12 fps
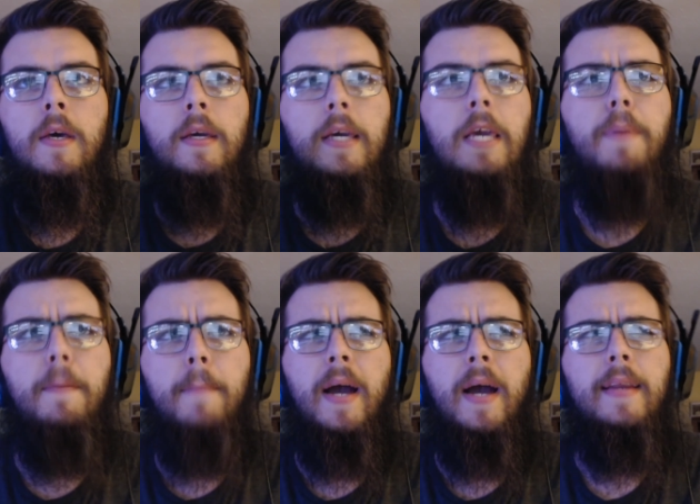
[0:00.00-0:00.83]
Keep in
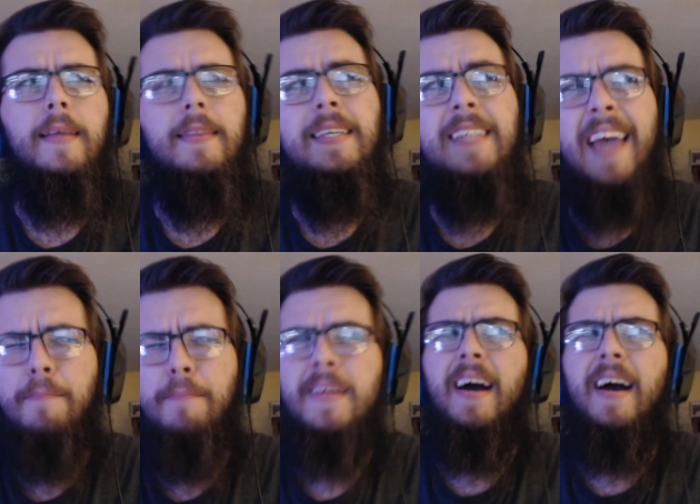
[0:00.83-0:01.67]
mind, this
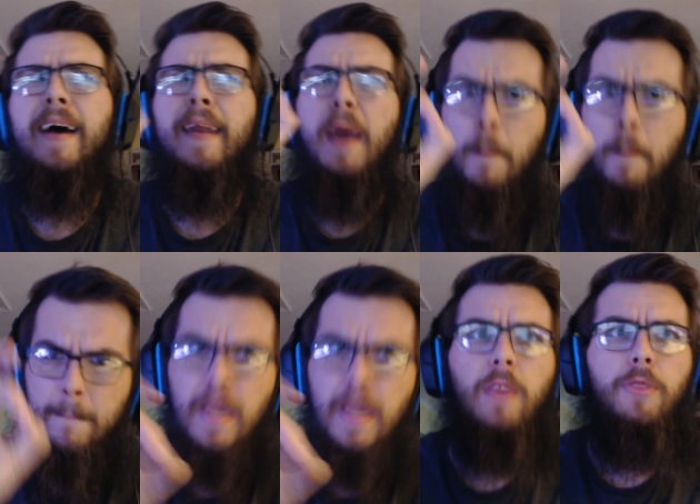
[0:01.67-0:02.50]
happened on
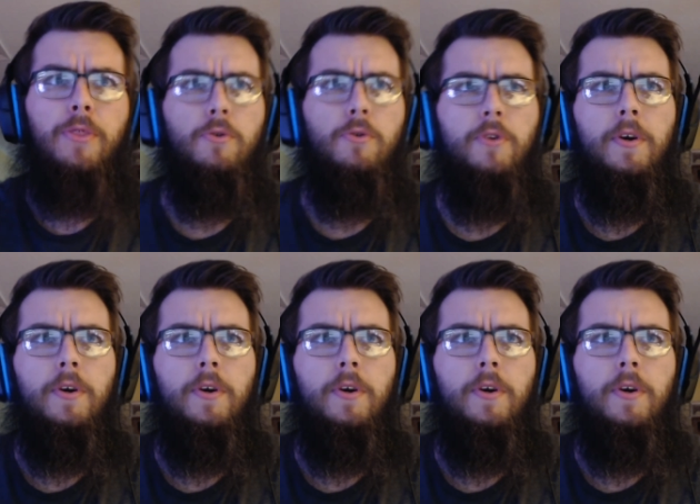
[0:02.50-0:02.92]
May 3rd.